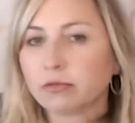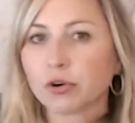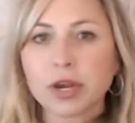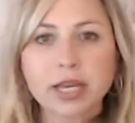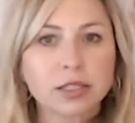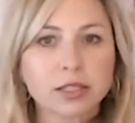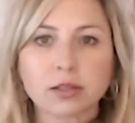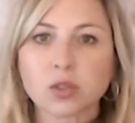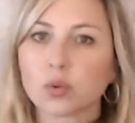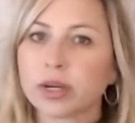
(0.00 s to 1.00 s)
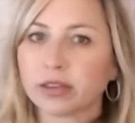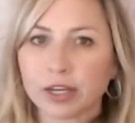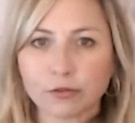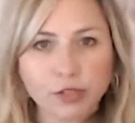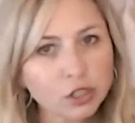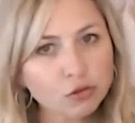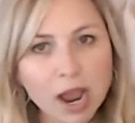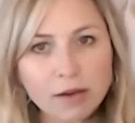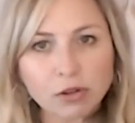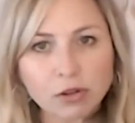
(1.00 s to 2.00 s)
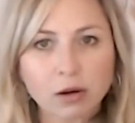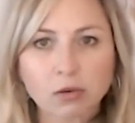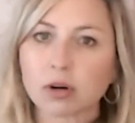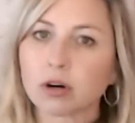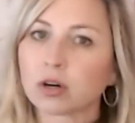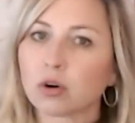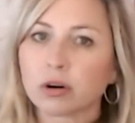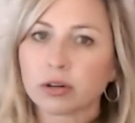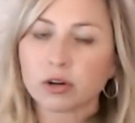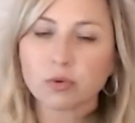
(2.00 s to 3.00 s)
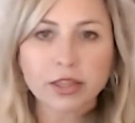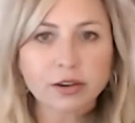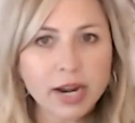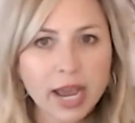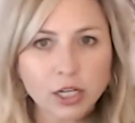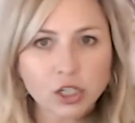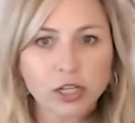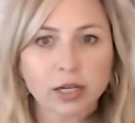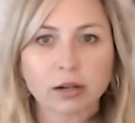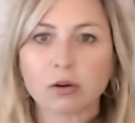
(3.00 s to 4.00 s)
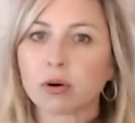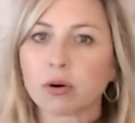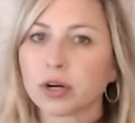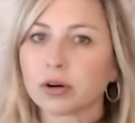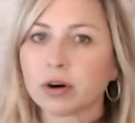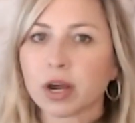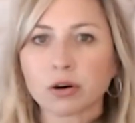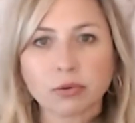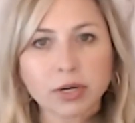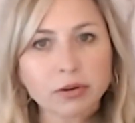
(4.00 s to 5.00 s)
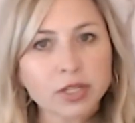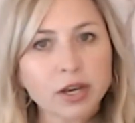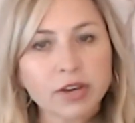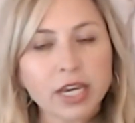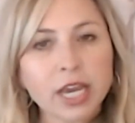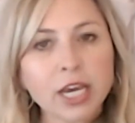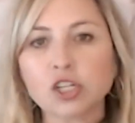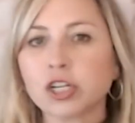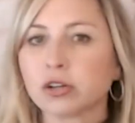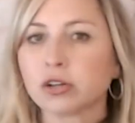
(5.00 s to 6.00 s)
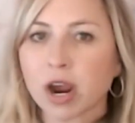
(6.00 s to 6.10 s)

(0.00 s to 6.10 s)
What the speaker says: for instance, with Gifted Travel Network, or you're with Nexion, or you're a careers on vacation